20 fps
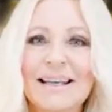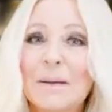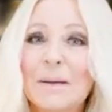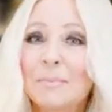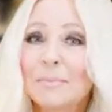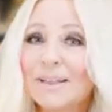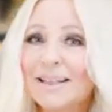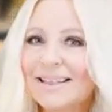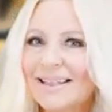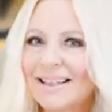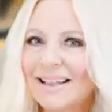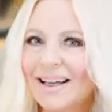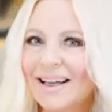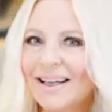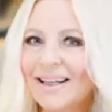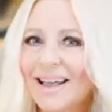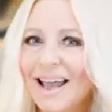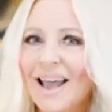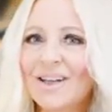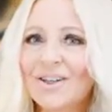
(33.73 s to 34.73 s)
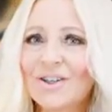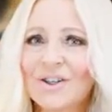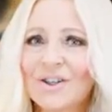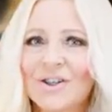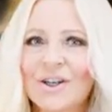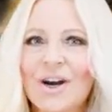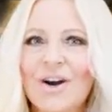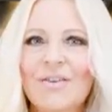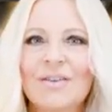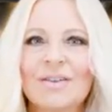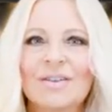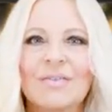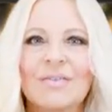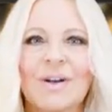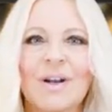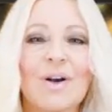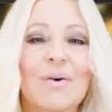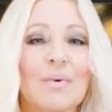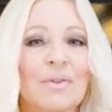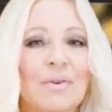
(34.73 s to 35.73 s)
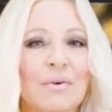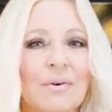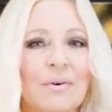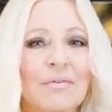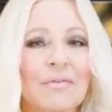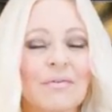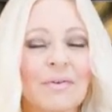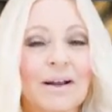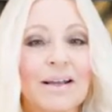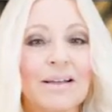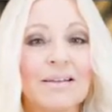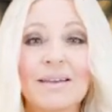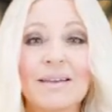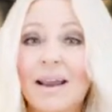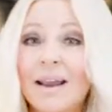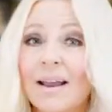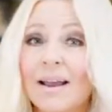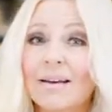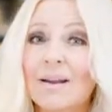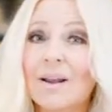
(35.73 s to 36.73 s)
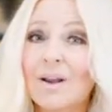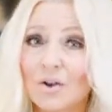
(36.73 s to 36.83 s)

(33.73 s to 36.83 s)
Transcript: Please like and share this video with your friends and